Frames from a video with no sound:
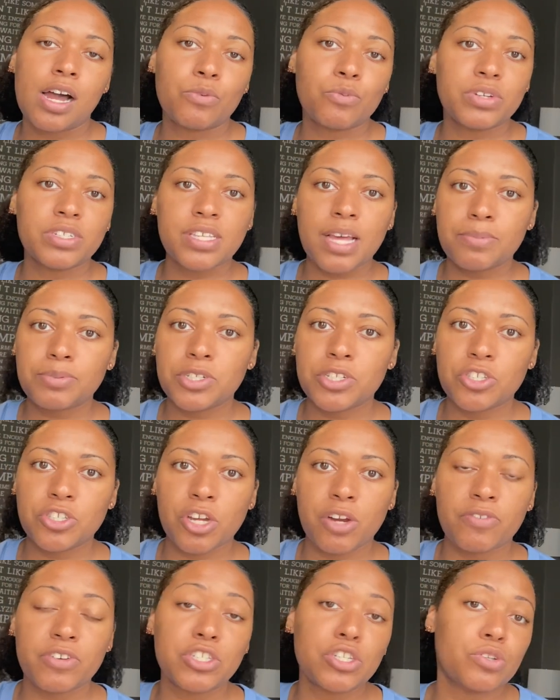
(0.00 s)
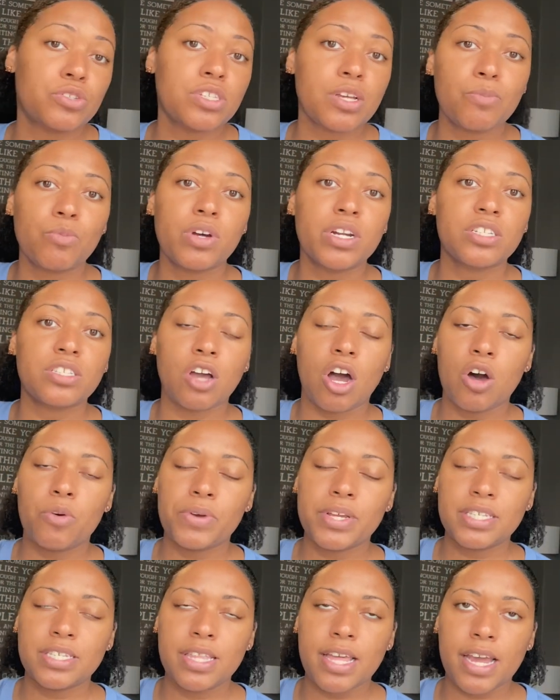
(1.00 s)
reception service, so someone is
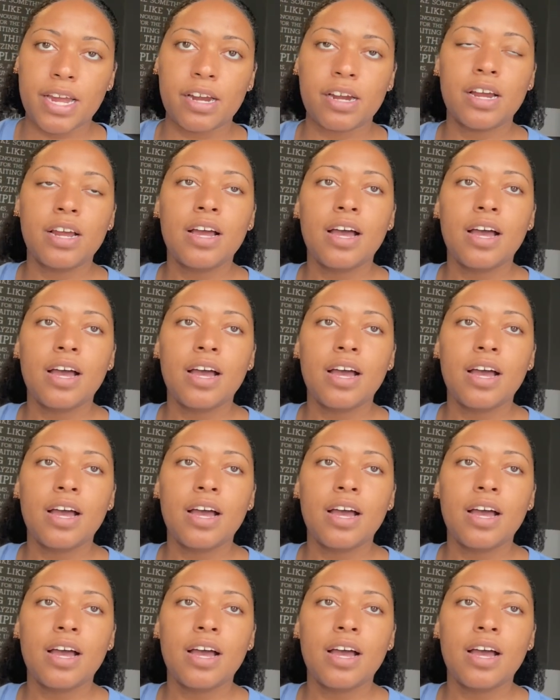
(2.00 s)
always there.